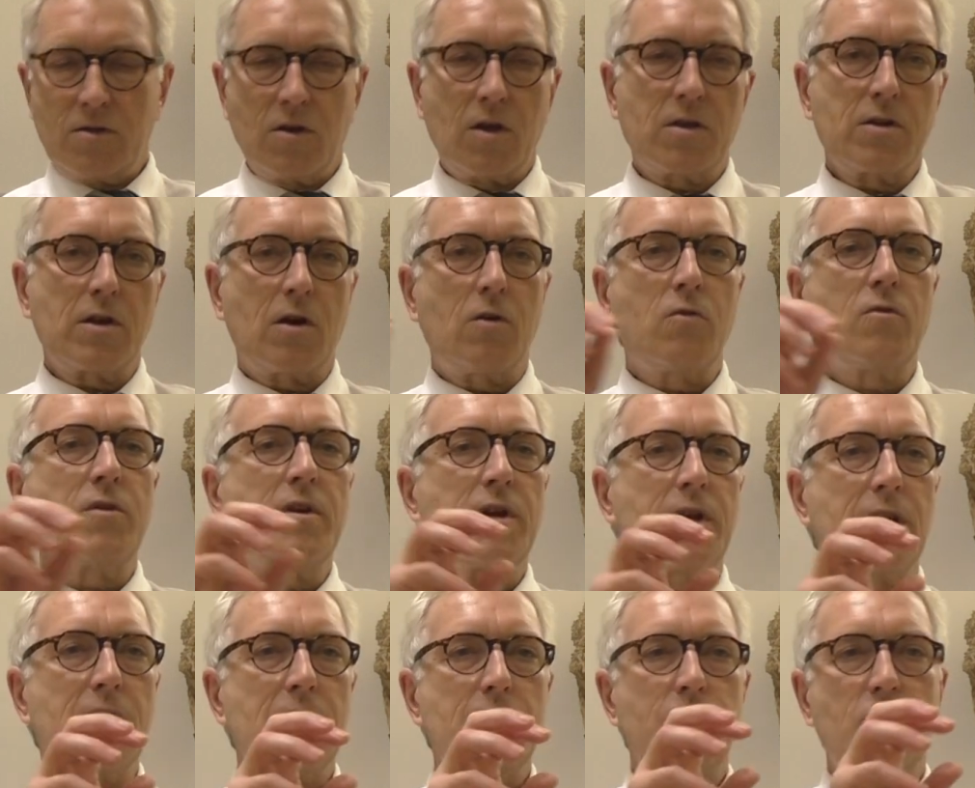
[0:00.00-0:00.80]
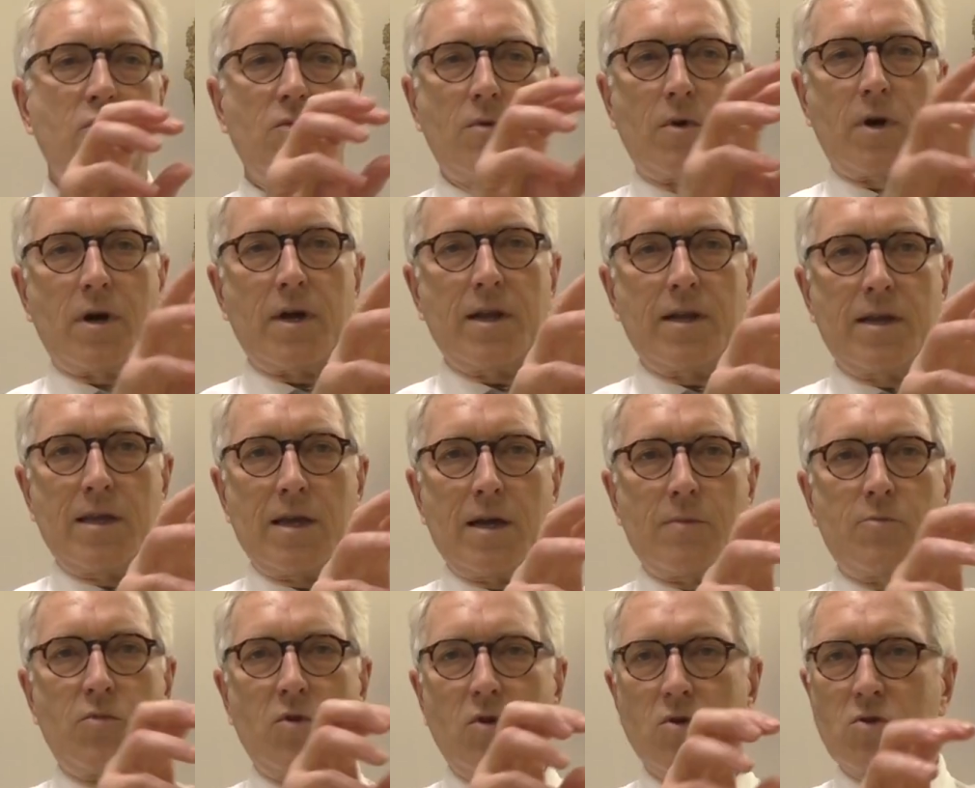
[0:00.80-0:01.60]
Not only
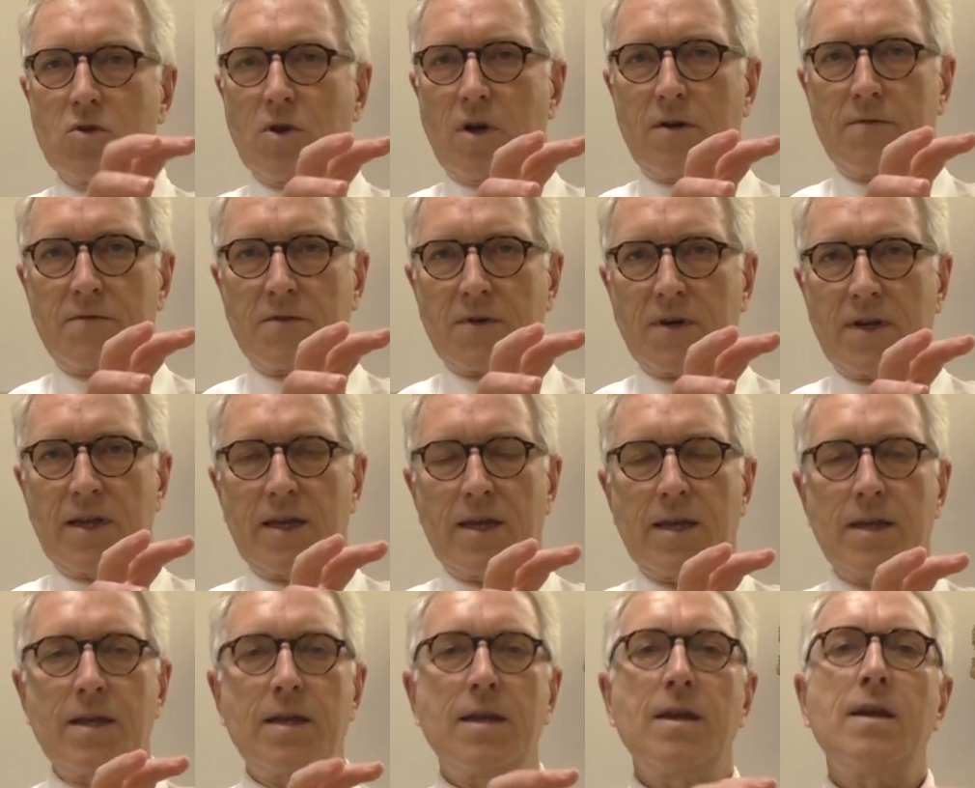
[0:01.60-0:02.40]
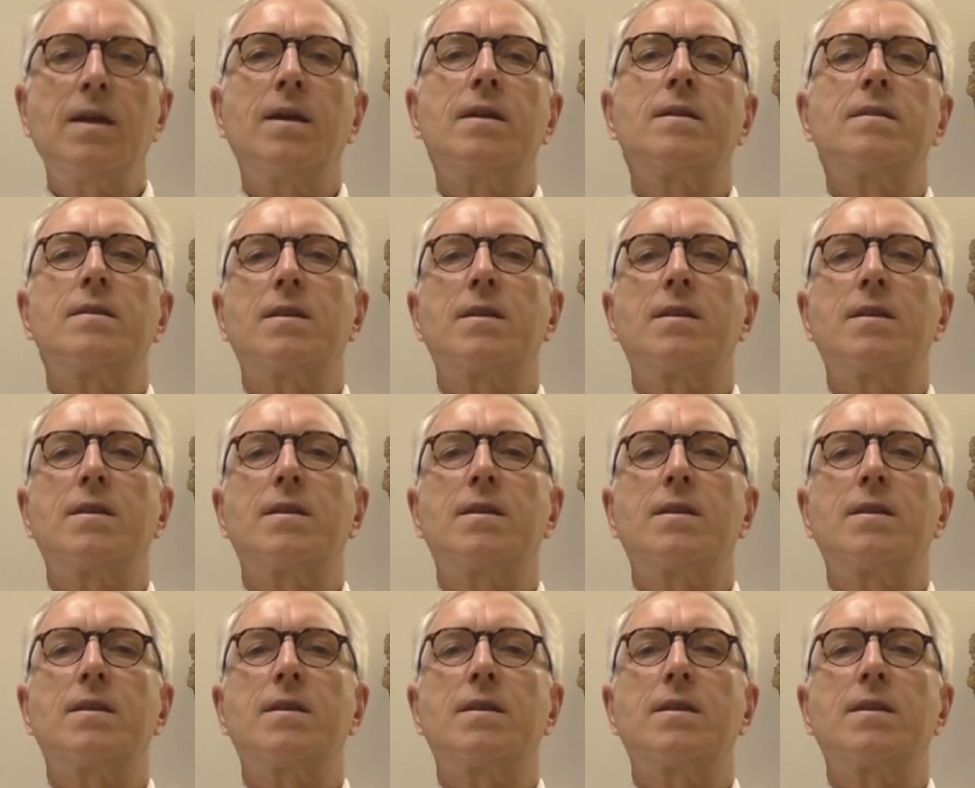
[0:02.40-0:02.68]
Borrelia burgdorferi,